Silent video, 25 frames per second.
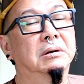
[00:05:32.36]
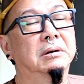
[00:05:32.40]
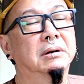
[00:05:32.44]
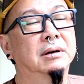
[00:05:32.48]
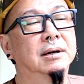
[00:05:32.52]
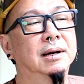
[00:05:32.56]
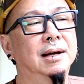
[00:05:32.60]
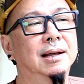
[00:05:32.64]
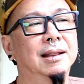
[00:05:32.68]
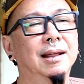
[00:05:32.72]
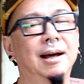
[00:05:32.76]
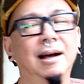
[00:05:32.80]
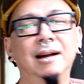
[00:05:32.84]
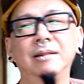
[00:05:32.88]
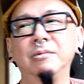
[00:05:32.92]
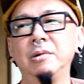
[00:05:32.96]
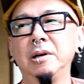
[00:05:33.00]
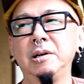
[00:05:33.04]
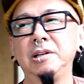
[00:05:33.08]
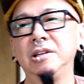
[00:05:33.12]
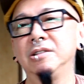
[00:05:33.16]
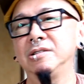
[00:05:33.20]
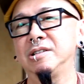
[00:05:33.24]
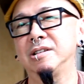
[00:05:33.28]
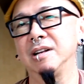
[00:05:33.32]
like that. And
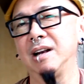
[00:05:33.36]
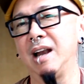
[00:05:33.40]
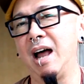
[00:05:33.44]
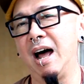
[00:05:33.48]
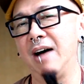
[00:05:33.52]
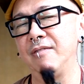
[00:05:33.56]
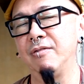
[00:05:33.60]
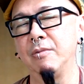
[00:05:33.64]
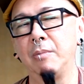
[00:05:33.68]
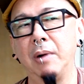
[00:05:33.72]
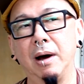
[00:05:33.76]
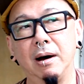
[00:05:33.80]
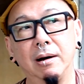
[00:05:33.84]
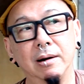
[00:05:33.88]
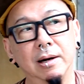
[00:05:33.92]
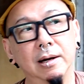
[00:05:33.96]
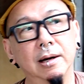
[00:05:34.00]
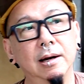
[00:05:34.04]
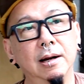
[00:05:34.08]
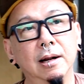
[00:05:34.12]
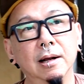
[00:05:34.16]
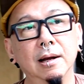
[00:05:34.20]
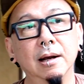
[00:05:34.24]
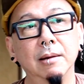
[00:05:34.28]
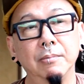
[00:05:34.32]
we used to laugh about it.
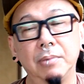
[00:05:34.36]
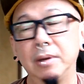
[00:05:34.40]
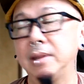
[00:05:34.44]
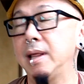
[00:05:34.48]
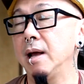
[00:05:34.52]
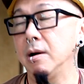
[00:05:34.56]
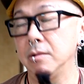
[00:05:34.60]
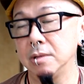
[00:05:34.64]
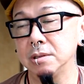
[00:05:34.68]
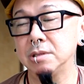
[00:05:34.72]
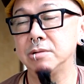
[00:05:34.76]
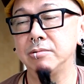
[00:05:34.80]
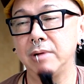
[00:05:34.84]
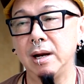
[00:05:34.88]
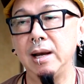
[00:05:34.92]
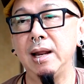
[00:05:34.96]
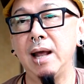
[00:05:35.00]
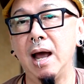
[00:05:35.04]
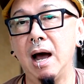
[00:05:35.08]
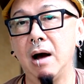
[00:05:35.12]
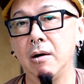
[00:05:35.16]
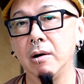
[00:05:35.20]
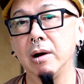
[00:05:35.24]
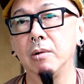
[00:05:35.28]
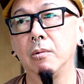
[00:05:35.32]
But that was really
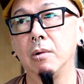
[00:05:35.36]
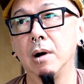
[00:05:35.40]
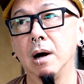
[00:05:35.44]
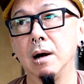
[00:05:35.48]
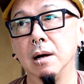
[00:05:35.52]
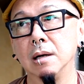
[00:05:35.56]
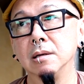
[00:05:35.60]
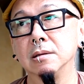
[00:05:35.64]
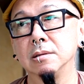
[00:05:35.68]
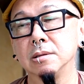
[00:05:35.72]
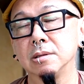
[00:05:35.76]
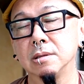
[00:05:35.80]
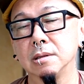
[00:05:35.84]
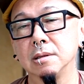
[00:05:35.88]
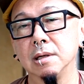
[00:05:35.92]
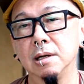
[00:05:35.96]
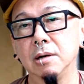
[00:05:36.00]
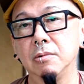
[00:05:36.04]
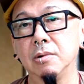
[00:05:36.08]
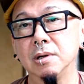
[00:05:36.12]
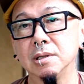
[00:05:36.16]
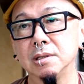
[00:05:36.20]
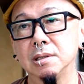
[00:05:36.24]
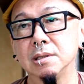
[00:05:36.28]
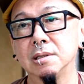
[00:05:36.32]
how it was. It
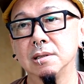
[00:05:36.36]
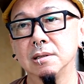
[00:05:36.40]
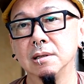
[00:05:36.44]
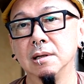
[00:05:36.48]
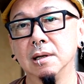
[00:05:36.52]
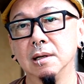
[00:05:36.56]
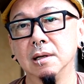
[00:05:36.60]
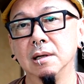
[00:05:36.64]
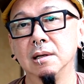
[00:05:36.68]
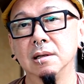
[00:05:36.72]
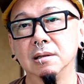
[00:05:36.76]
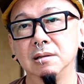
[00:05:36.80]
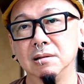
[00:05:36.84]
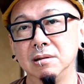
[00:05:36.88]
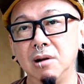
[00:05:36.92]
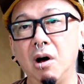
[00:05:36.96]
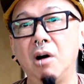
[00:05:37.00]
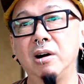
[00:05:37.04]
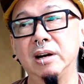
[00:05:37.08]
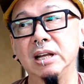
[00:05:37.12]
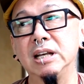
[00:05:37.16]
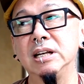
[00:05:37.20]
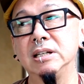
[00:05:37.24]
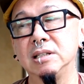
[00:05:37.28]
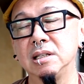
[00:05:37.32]
was
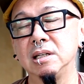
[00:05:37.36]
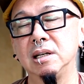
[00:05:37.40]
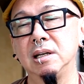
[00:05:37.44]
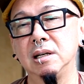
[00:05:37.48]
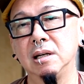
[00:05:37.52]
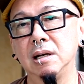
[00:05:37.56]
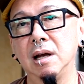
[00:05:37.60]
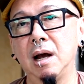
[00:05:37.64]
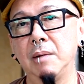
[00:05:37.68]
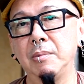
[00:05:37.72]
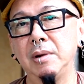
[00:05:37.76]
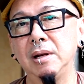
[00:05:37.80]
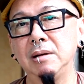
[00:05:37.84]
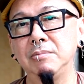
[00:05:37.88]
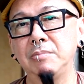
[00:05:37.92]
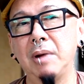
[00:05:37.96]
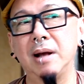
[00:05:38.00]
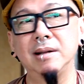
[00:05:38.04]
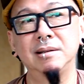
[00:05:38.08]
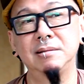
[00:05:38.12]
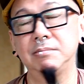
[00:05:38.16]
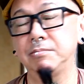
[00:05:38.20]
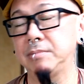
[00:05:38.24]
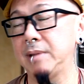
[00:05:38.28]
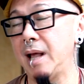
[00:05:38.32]
not easy. I mean,
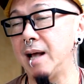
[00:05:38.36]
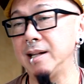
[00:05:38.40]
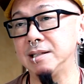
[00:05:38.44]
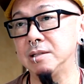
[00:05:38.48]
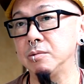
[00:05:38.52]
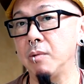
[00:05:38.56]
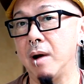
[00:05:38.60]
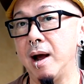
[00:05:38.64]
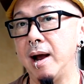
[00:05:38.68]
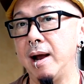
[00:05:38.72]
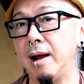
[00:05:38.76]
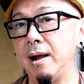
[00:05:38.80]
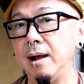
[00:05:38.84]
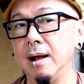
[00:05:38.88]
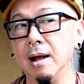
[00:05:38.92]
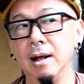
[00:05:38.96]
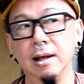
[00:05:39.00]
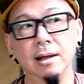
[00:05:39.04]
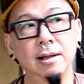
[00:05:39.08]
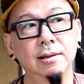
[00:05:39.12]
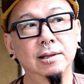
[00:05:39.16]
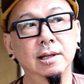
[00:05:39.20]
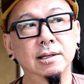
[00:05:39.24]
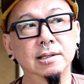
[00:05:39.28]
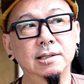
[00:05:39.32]
but that's why
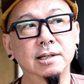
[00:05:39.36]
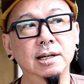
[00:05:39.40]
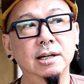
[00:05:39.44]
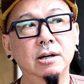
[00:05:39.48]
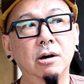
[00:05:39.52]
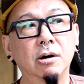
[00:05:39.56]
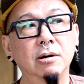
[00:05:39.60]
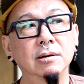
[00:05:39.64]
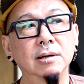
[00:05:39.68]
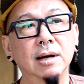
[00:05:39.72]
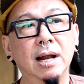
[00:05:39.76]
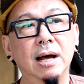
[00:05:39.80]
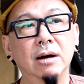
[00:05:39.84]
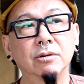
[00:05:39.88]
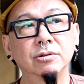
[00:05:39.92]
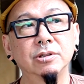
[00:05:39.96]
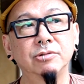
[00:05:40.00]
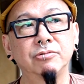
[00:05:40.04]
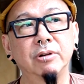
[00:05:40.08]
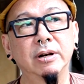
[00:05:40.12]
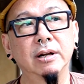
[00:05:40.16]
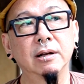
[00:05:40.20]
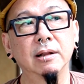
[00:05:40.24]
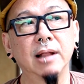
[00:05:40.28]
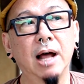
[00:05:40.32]
the Zircon Lounge
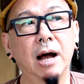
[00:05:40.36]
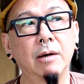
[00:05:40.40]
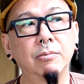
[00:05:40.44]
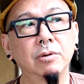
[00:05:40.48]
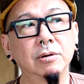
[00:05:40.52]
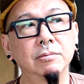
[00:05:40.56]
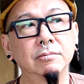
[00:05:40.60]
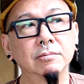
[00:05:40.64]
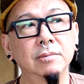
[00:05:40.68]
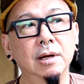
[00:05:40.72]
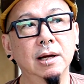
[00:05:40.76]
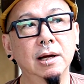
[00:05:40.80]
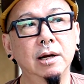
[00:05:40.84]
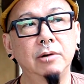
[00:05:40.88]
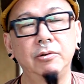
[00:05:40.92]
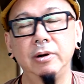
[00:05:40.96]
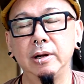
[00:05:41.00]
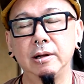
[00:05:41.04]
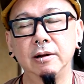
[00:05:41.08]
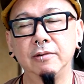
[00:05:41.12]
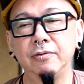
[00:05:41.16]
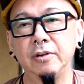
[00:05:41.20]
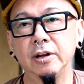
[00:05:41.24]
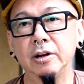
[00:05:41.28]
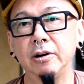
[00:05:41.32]

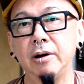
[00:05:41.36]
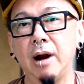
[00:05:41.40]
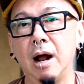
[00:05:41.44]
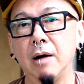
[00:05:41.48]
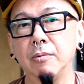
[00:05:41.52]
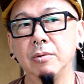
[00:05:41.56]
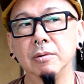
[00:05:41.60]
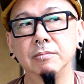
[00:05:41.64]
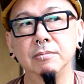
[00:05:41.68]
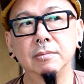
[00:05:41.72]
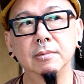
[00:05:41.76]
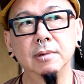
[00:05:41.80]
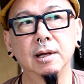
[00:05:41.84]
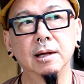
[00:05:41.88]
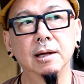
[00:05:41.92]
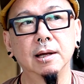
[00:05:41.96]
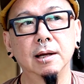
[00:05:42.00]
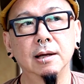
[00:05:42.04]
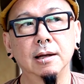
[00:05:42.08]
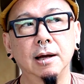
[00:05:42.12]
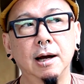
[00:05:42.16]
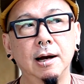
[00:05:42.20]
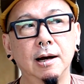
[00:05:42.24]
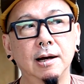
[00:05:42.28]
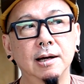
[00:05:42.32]
Regal Figure album
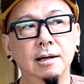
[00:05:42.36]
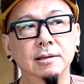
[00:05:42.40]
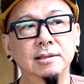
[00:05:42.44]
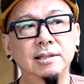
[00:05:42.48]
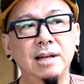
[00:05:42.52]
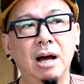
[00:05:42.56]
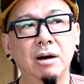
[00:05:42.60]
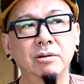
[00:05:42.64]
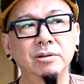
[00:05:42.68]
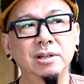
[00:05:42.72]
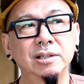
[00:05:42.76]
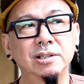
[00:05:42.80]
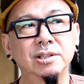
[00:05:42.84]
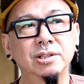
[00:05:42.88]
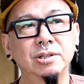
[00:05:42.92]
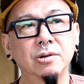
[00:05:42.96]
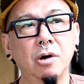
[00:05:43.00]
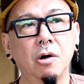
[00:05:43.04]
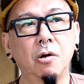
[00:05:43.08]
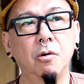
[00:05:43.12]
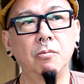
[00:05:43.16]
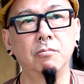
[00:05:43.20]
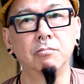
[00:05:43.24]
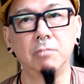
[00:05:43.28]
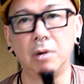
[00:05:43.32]
sounded
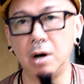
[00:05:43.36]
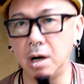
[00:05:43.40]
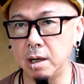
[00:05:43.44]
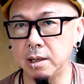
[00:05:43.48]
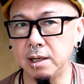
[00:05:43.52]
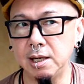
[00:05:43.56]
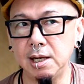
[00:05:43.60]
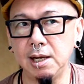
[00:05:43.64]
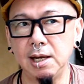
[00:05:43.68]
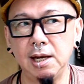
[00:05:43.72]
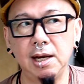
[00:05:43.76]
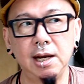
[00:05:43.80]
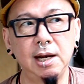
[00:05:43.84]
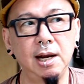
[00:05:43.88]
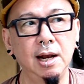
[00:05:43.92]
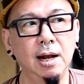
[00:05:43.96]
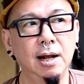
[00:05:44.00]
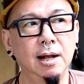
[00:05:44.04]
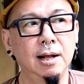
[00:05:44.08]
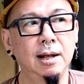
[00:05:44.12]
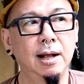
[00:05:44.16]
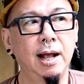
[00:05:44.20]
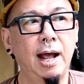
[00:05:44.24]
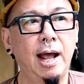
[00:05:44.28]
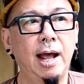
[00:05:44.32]
so murky
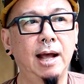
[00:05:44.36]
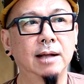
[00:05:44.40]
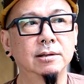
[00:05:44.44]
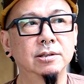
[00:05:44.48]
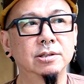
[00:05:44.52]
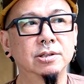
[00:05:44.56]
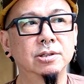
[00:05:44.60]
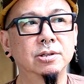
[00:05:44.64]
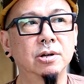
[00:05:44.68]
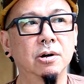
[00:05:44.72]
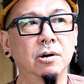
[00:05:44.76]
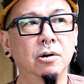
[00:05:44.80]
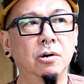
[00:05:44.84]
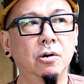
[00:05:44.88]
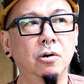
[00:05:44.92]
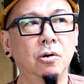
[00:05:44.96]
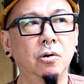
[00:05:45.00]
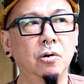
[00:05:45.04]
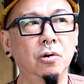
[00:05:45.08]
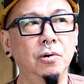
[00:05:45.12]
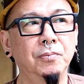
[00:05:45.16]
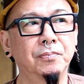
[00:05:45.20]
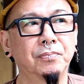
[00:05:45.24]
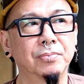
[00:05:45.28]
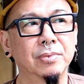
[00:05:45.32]
and
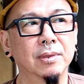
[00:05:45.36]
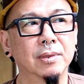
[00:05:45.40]
so,